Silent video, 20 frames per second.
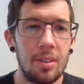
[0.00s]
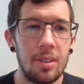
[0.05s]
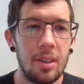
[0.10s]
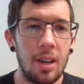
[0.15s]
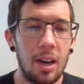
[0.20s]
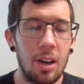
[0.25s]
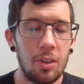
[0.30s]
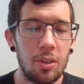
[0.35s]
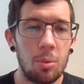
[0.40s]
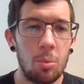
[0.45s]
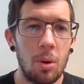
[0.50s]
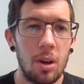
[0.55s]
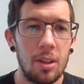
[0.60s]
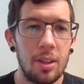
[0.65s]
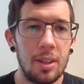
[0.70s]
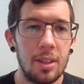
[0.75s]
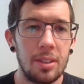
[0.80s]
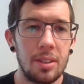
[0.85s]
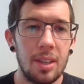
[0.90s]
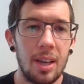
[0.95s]
health and
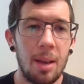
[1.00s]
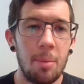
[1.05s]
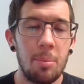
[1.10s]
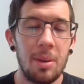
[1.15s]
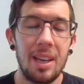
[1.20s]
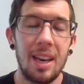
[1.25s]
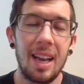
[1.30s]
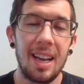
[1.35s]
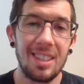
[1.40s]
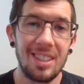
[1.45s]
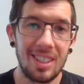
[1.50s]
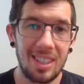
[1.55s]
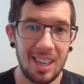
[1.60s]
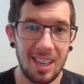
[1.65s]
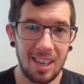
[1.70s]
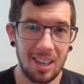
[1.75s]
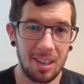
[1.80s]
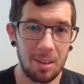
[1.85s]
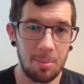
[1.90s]
wellness and being educated